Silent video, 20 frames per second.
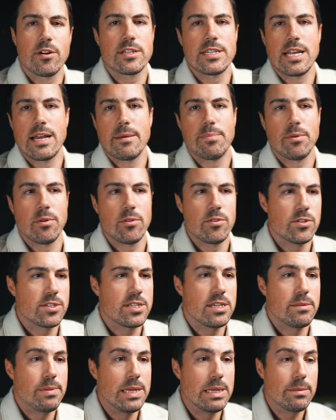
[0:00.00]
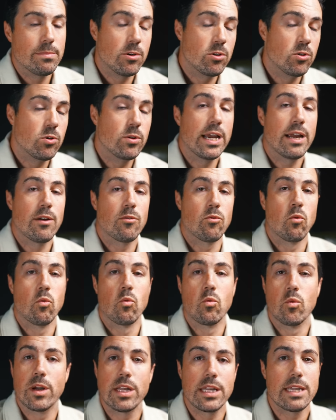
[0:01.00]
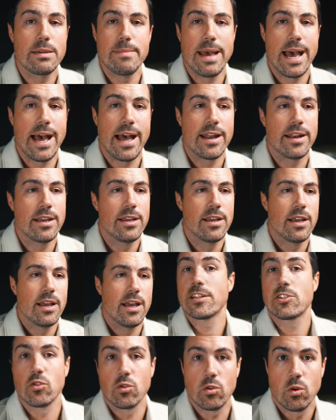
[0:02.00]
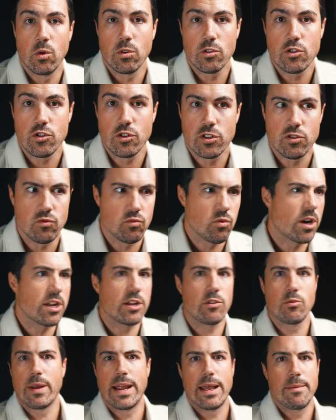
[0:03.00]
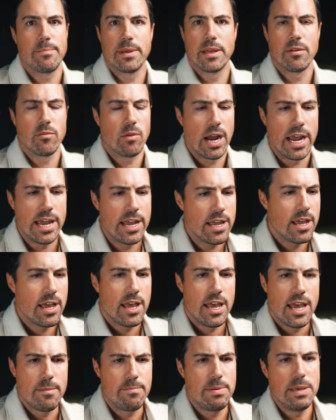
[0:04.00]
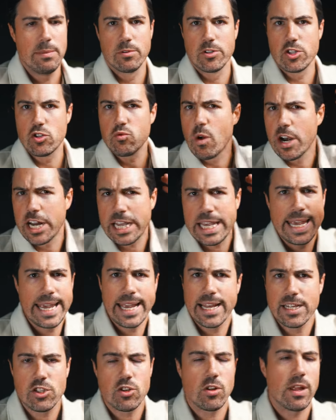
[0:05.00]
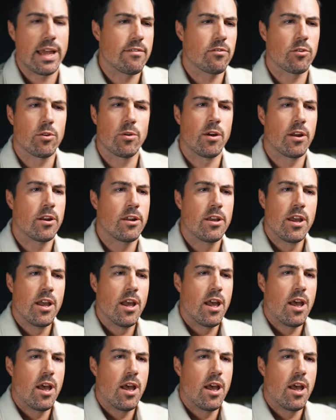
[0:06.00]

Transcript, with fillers: example, you see people who get really mad, cancel culture, it's running rampant, right? And people just wanna cancel everyone